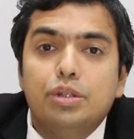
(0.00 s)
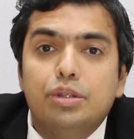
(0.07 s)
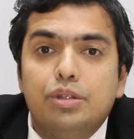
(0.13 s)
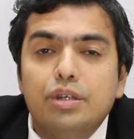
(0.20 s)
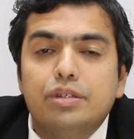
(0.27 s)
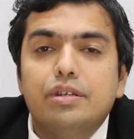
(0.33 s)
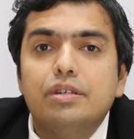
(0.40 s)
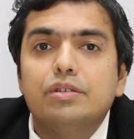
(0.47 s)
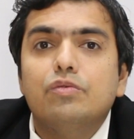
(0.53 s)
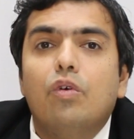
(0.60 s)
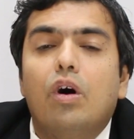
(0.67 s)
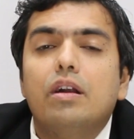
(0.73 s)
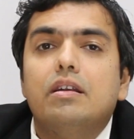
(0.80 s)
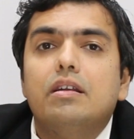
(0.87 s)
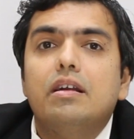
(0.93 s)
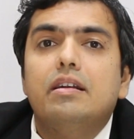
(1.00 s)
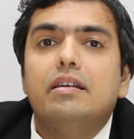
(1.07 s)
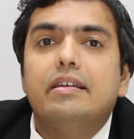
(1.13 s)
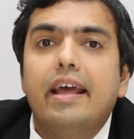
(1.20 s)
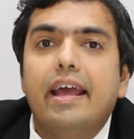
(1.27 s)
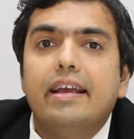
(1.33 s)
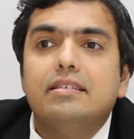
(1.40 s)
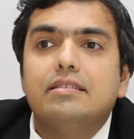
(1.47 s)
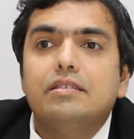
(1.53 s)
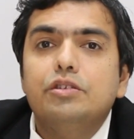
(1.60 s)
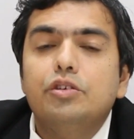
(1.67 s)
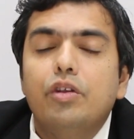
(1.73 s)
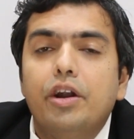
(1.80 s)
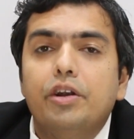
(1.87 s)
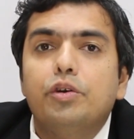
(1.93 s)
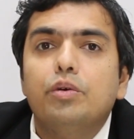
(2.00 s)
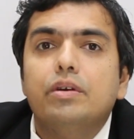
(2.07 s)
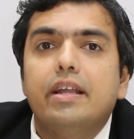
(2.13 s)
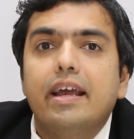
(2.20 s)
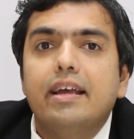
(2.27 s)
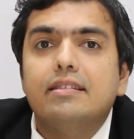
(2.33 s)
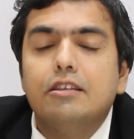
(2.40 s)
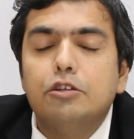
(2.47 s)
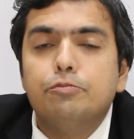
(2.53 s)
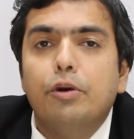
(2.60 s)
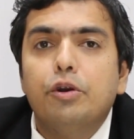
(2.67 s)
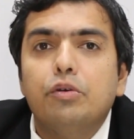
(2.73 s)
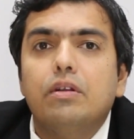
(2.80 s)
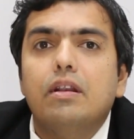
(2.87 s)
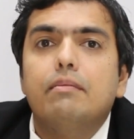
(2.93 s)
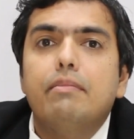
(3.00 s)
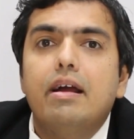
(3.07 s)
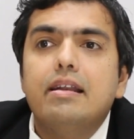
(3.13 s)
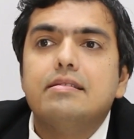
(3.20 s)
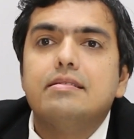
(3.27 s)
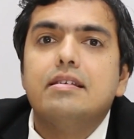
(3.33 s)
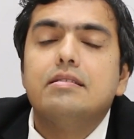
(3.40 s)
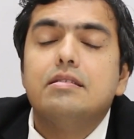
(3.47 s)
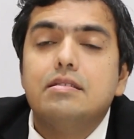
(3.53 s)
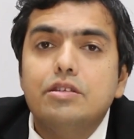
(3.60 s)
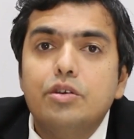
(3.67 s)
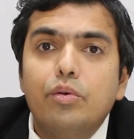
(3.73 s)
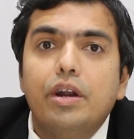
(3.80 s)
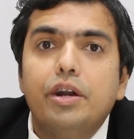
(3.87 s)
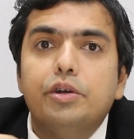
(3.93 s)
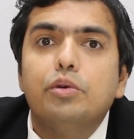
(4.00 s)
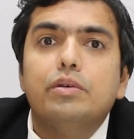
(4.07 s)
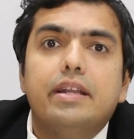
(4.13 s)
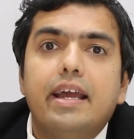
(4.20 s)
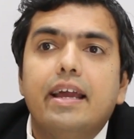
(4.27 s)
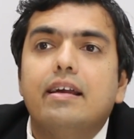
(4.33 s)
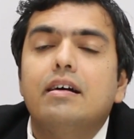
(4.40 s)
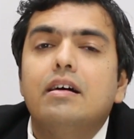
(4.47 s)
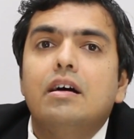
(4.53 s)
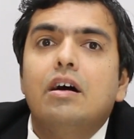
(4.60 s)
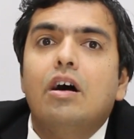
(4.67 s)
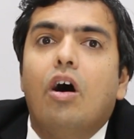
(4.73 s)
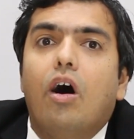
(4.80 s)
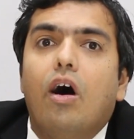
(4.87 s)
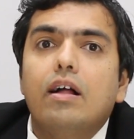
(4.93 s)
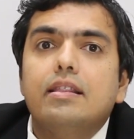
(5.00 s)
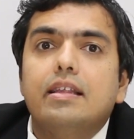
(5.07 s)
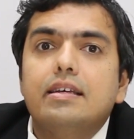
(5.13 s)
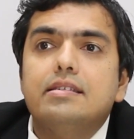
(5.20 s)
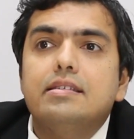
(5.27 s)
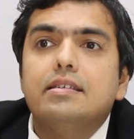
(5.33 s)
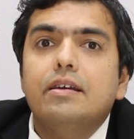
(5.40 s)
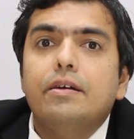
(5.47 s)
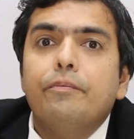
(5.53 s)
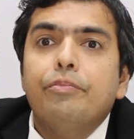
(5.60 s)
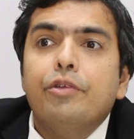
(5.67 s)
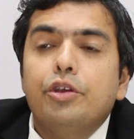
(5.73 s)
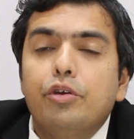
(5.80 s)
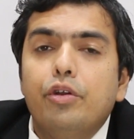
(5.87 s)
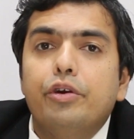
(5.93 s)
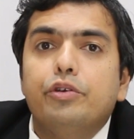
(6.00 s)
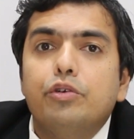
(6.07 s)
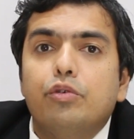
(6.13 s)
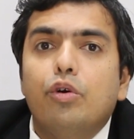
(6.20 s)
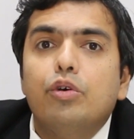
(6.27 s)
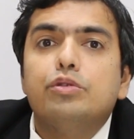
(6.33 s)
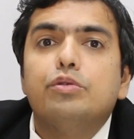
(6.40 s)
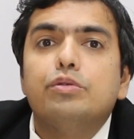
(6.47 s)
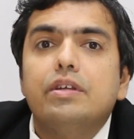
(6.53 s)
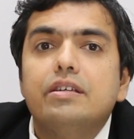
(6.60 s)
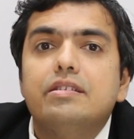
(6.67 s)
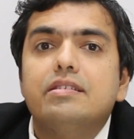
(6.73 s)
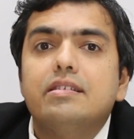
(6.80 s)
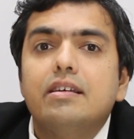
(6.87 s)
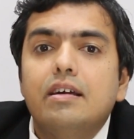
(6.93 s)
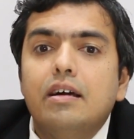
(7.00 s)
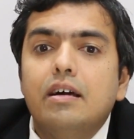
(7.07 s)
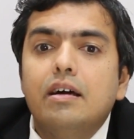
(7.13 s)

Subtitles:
This is what it takes. You need to take this particular medicines, you need to take all this, you need to go through this